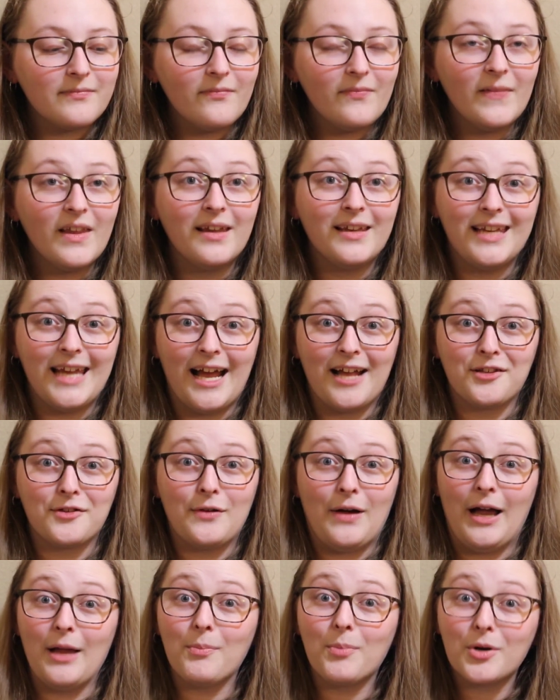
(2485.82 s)
yeah, so
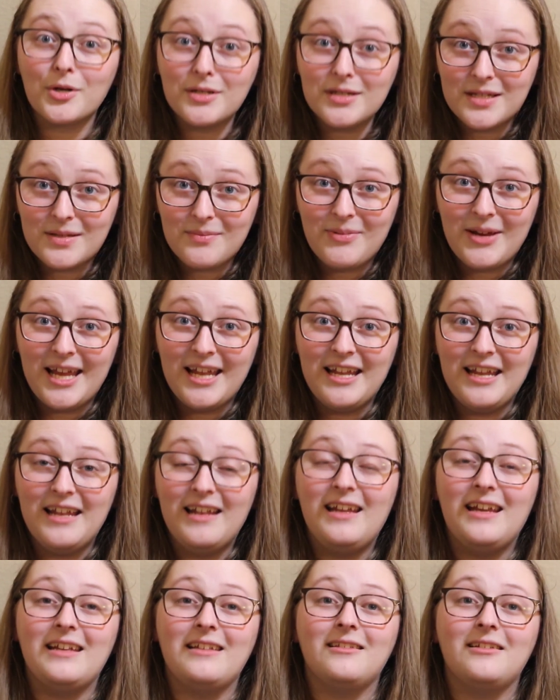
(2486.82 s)
I participated
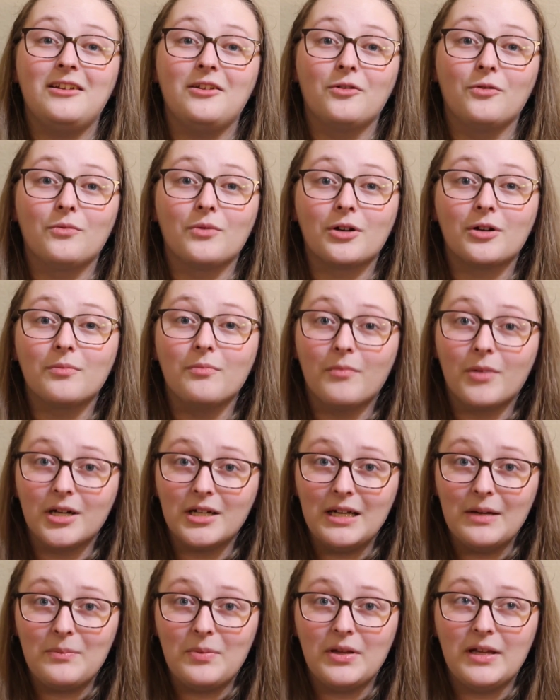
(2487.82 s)
in Needlework
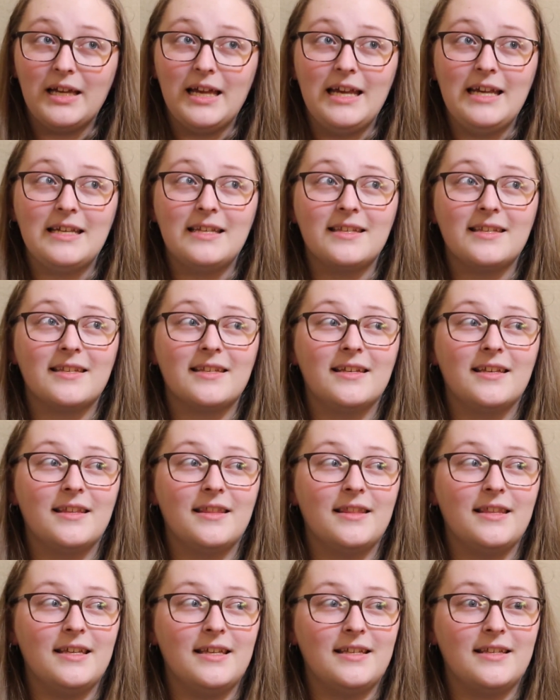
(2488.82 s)
Marketplace
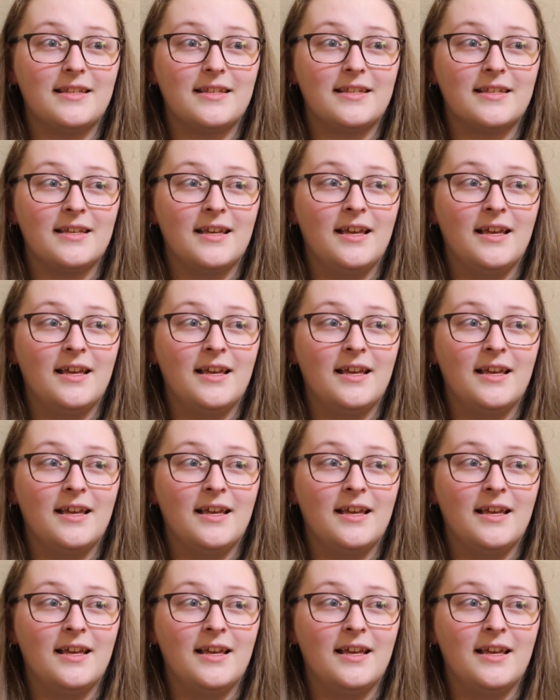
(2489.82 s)
this